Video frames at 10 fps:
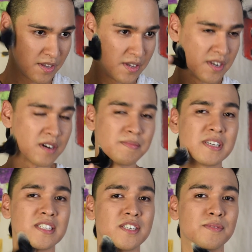
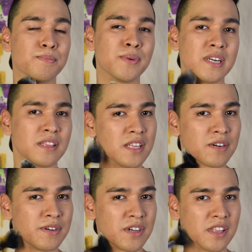Because you're putting
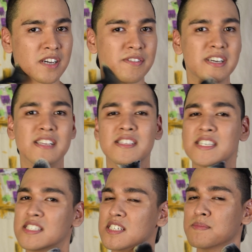liquid on liquid and it
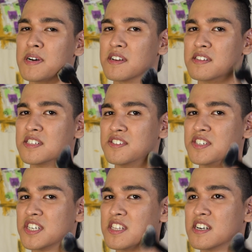tends to melt into
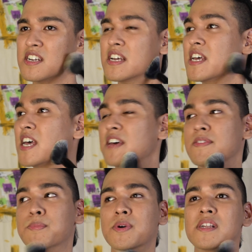each other. If
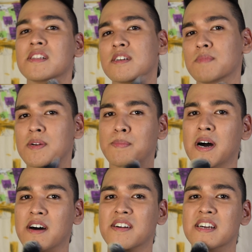you put a little bit of
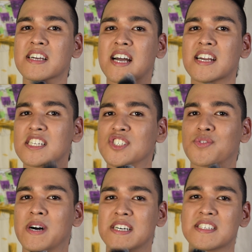powder, it kind of
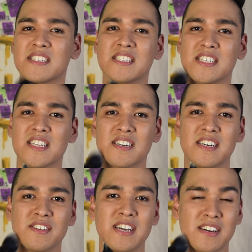dries the concealer
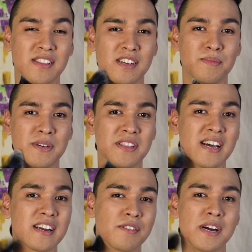and you get a little bit of
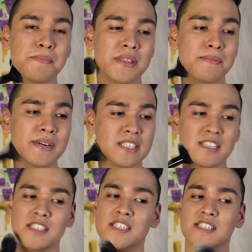that grip that makes the
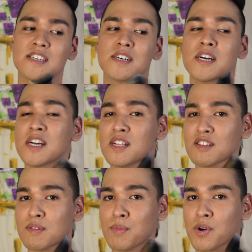concealer
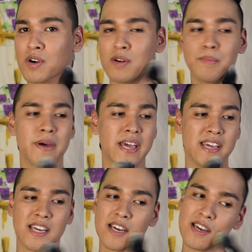look more
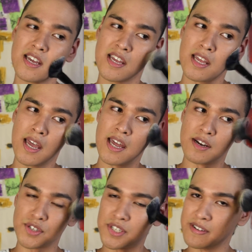opaque. And
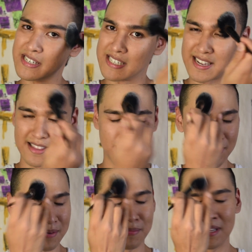I'll show you exactly
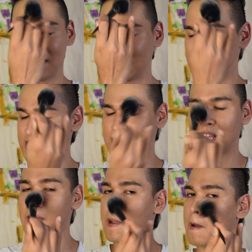what I mean in just
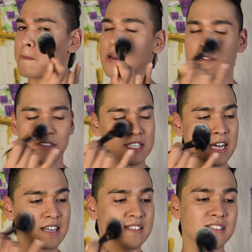a couple of
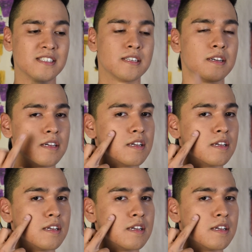seconds.